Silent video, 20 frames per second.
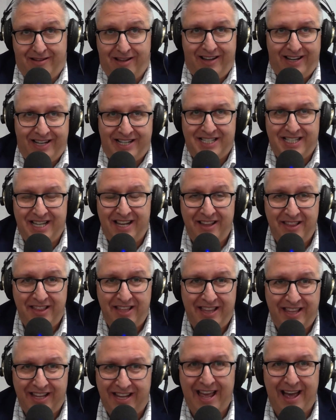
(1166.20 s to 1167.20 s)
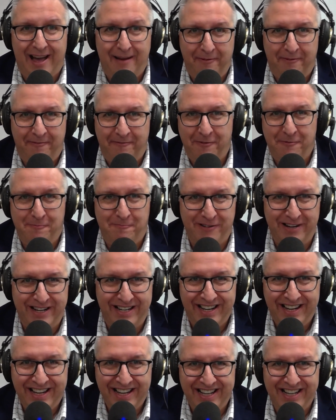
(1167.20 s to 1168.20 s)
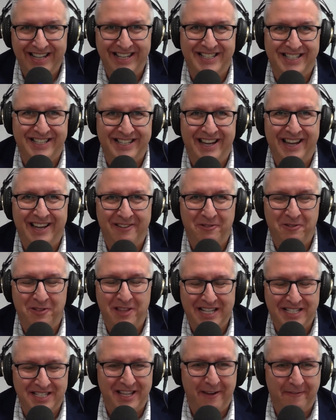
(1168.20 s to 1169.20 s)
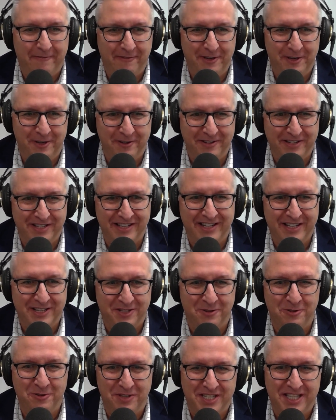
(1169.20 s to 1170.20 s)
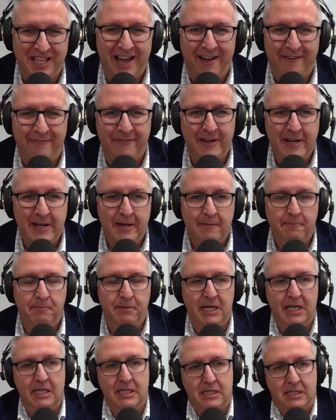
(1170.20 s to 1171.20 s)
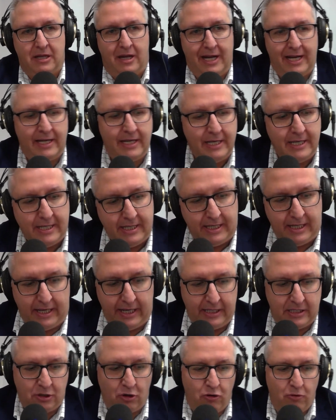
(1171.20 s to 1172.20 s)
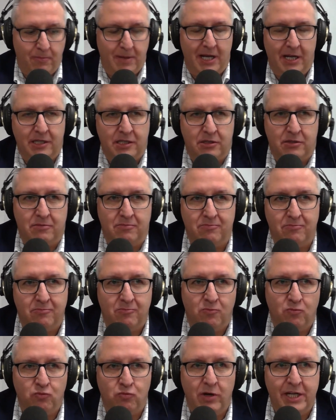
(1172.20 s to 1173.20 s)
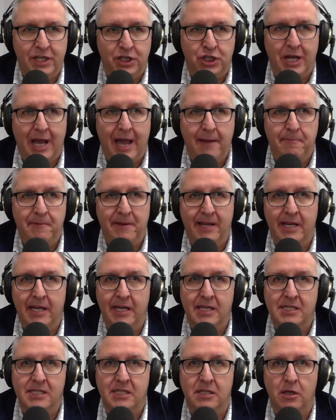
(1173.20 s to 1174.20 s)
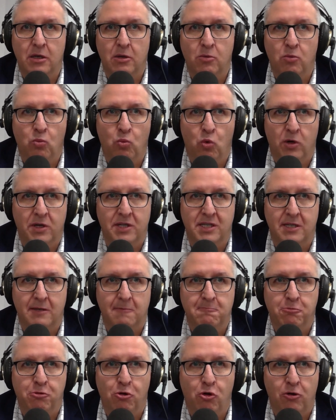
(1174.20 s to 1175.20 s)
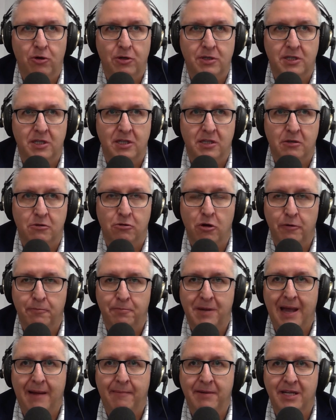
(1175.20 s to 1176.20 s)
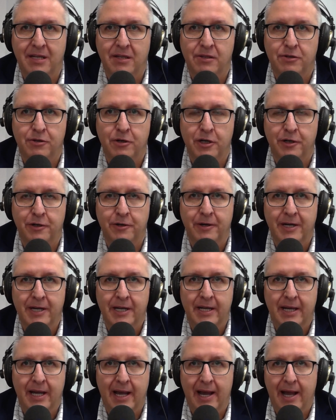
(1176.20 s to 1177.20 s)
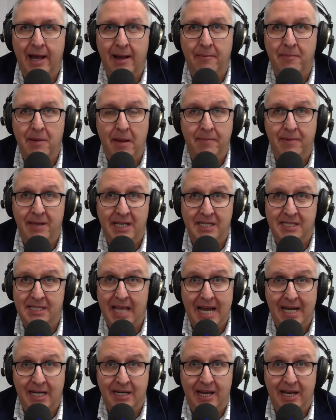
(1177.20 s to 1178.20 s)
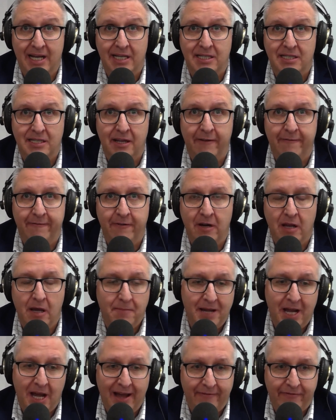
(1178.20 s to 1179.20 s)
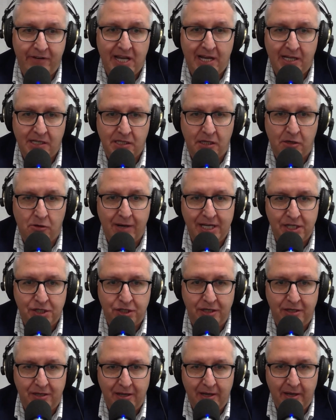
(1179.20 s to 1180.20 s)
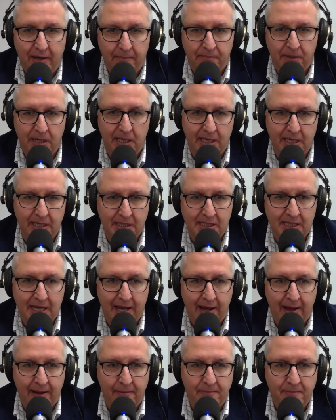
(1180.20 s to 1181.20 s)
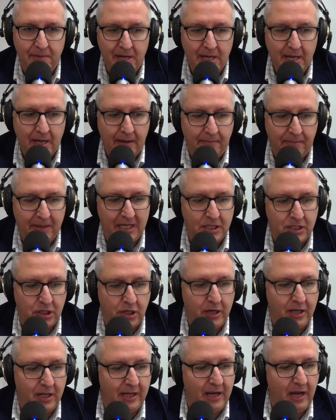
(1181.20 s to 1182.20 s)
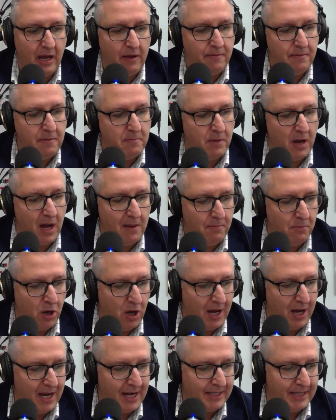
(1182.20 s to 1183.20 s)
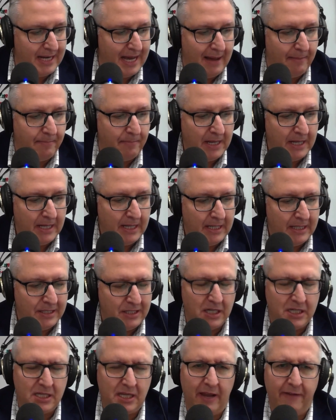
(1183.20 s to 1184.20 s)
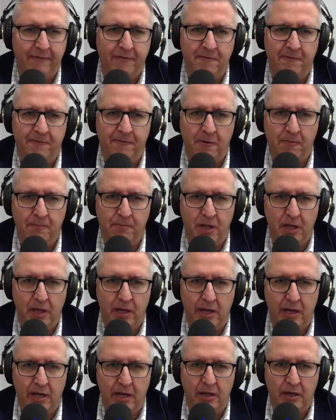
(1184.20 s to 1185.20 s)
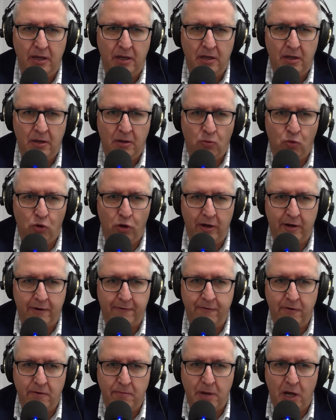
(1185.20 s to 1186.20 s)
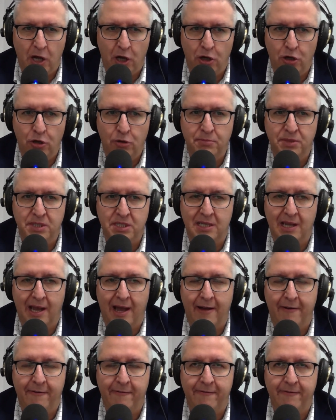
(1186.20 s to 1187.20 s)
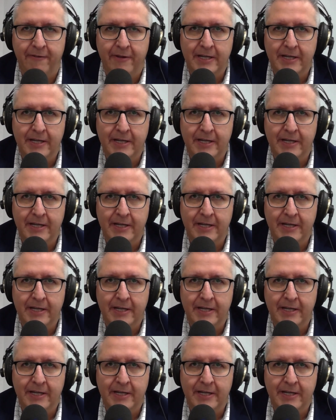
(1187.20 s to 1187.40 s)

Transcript: I said, I think the carbon footprint is, all that stuff we do is good stuff. But it's like, it's almost reshaping it as to what is important to the group coming through. And is that any different? I mean, I haven't asked the question, but it certainly opened my mind up, just even from the work from home stuff.